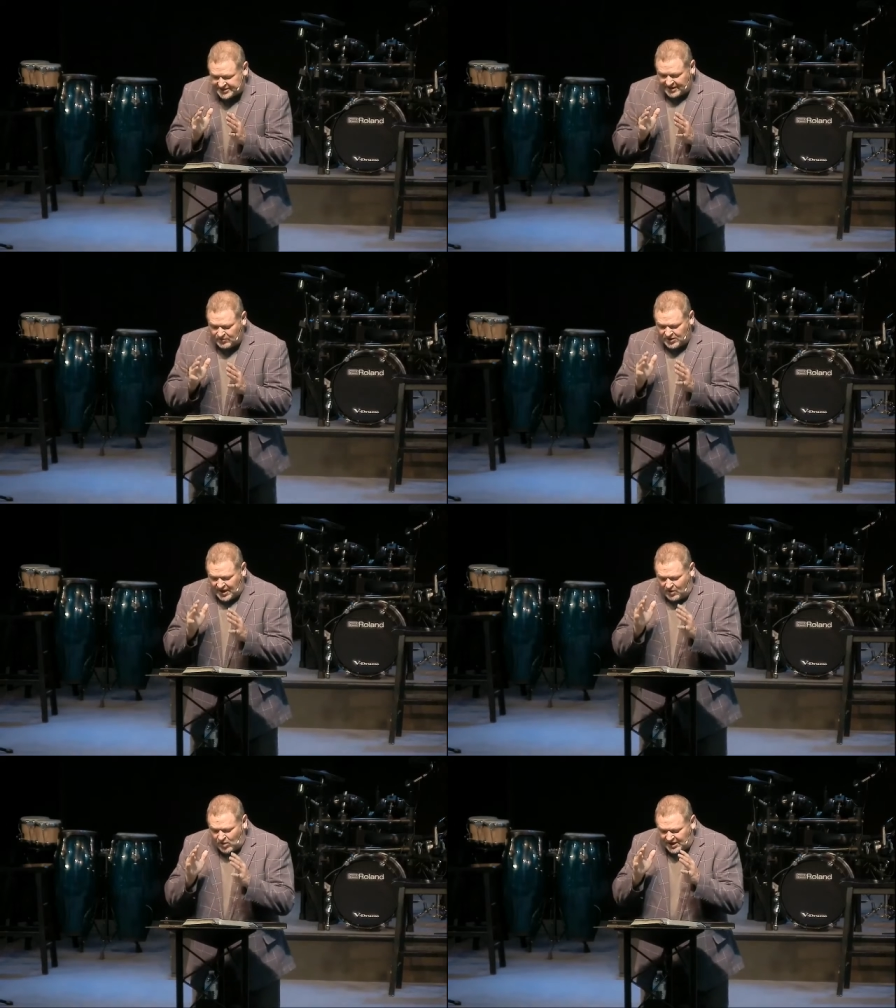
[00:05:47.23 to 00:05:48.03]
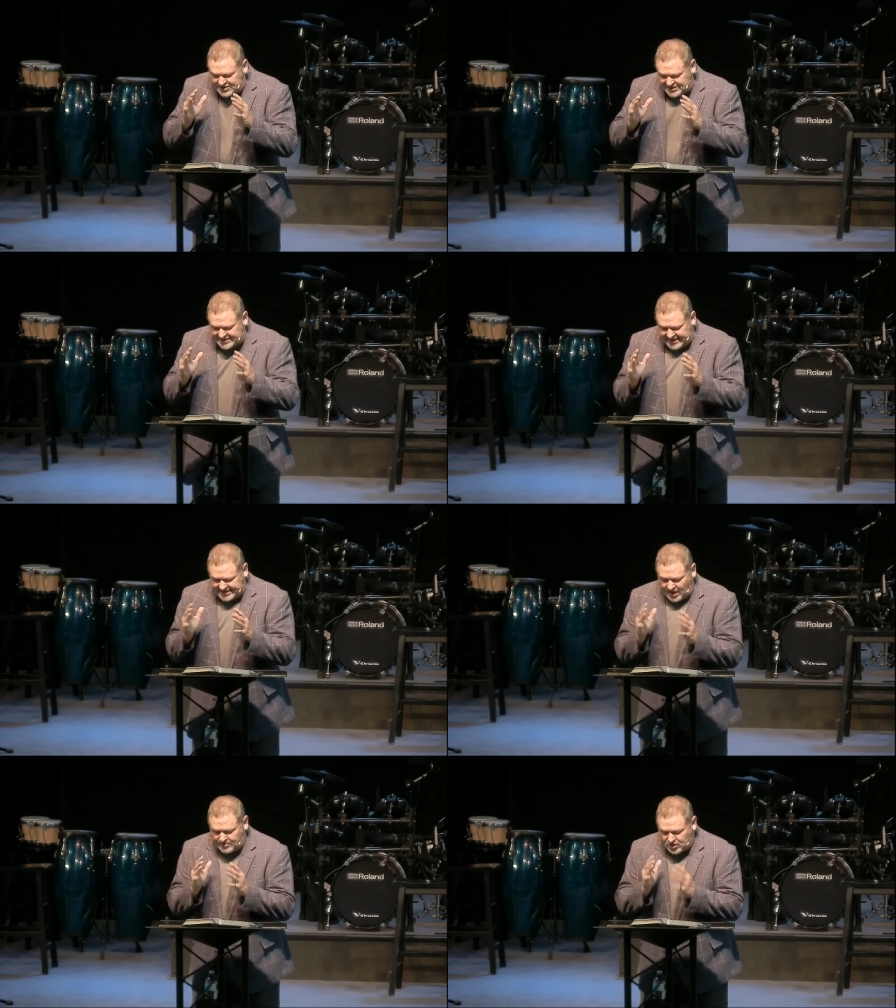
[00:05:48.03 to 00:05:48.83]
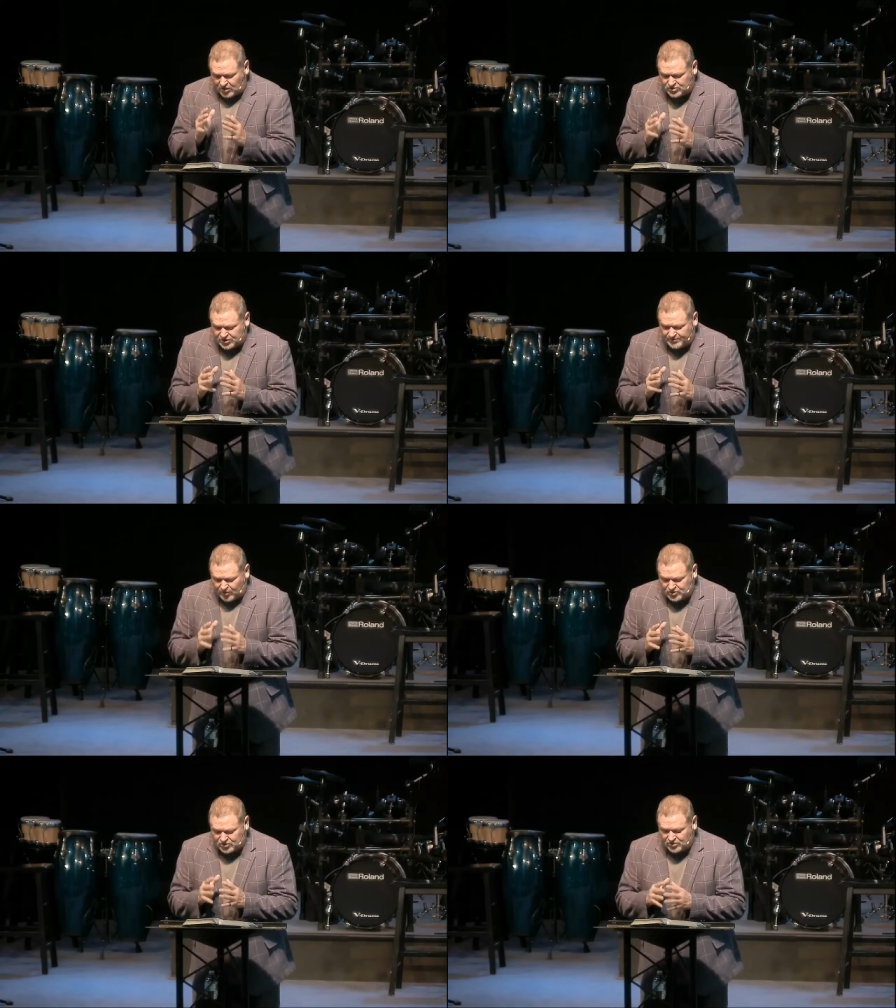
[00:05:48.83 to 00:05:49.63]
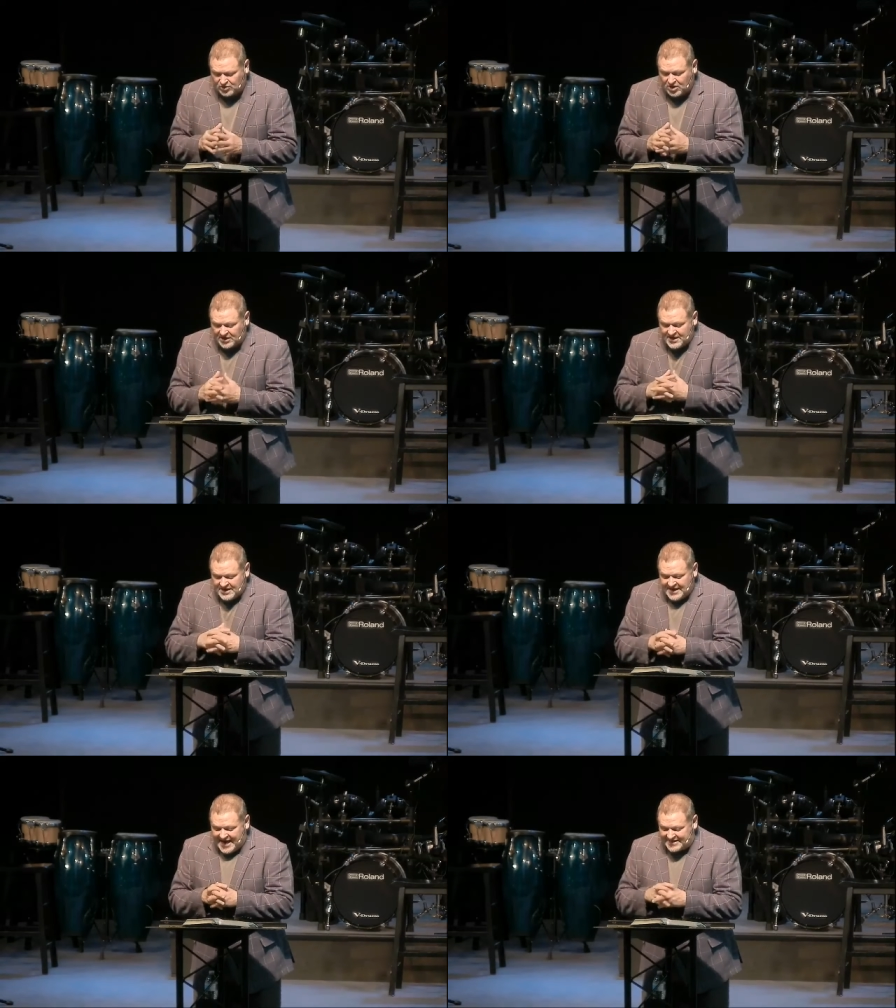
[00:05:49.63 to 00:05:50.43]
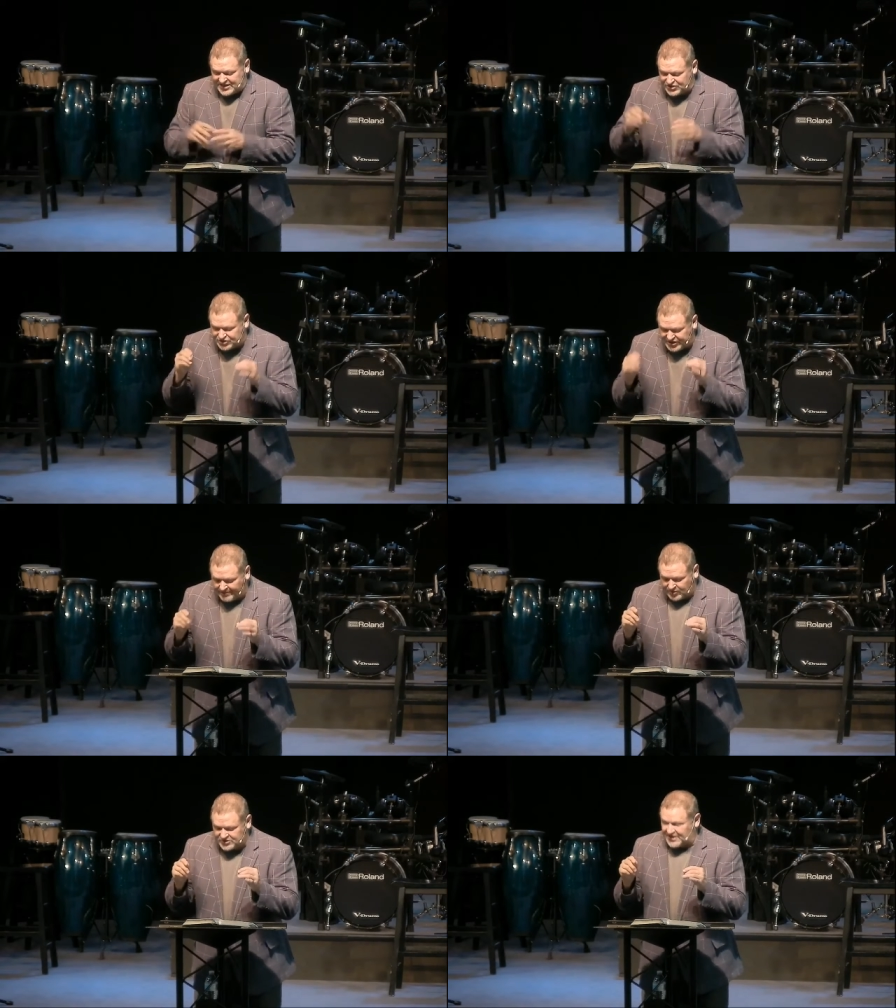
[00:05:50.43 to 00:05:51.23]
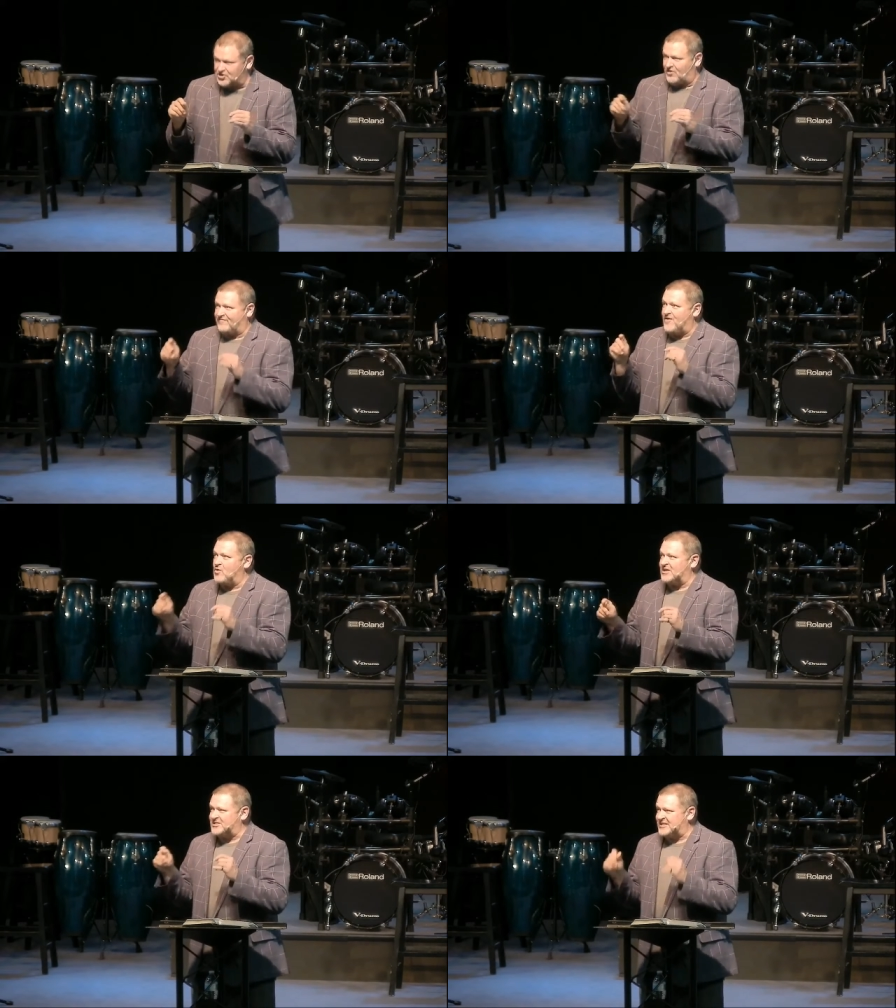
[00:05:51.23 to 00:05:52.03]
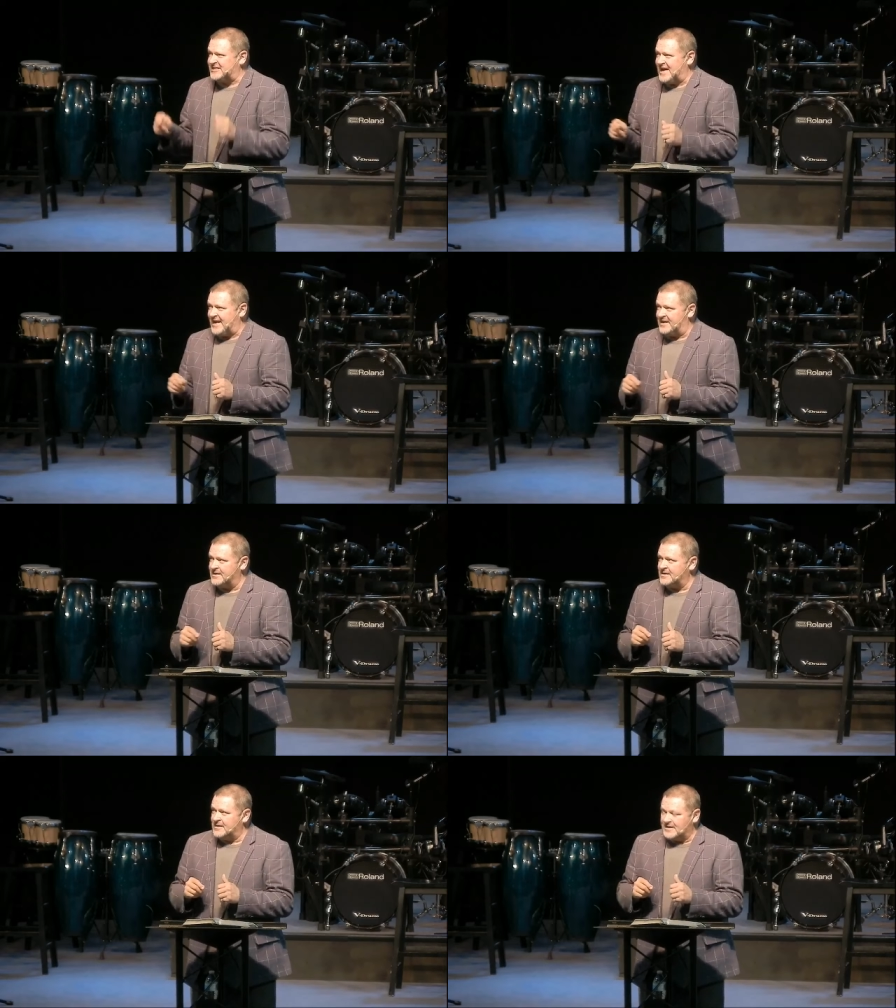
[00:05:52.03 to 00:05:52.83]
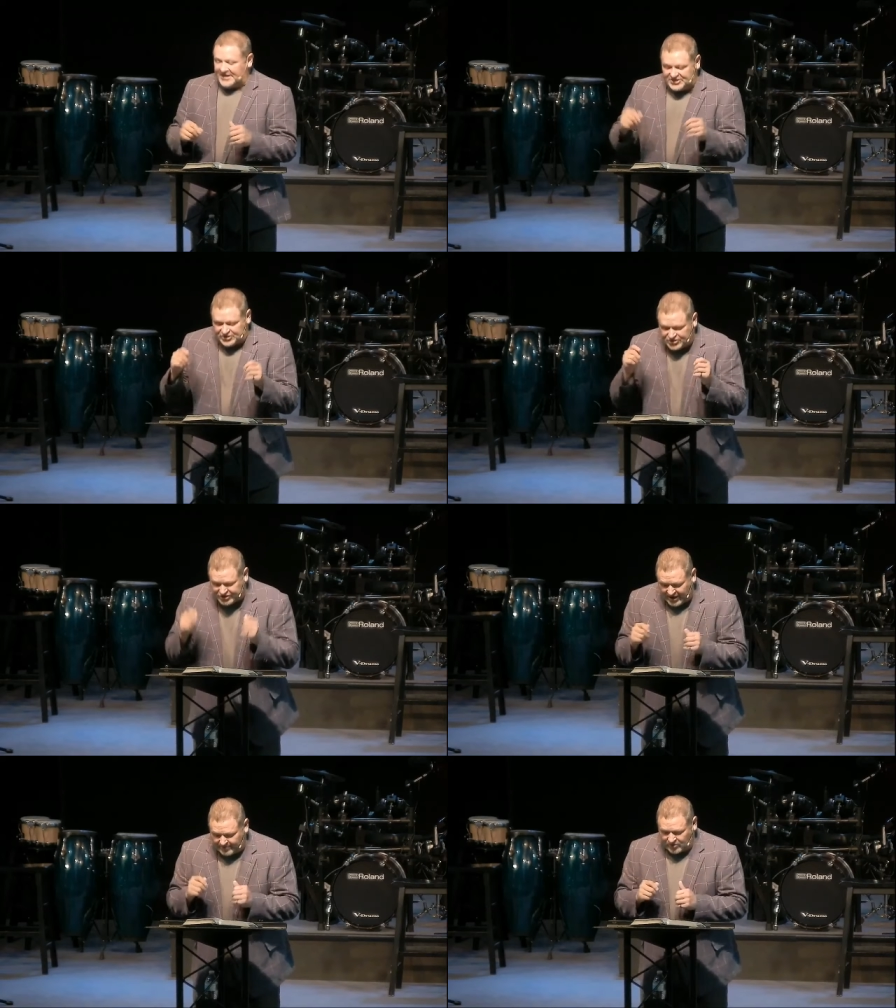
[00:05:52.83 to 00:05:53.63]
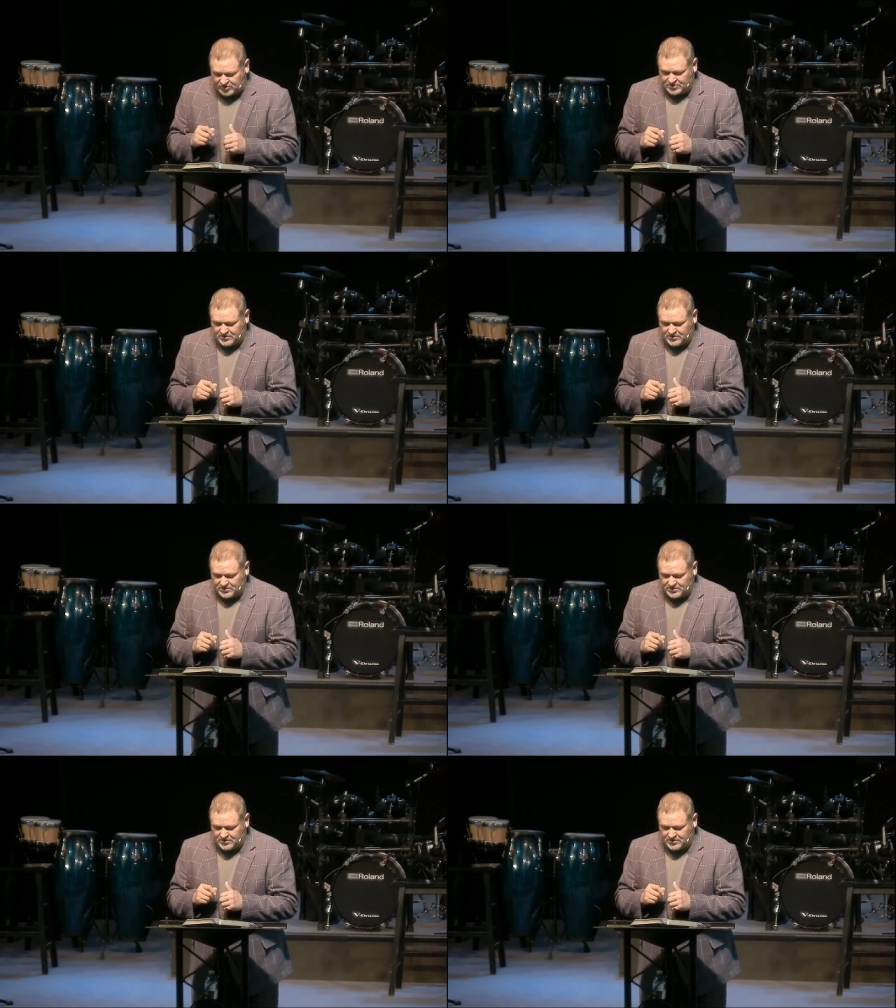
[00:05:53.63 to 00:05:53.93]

I want, I want us to take an up close and personal look at the shepherds. That's our focus today, is the shepherds.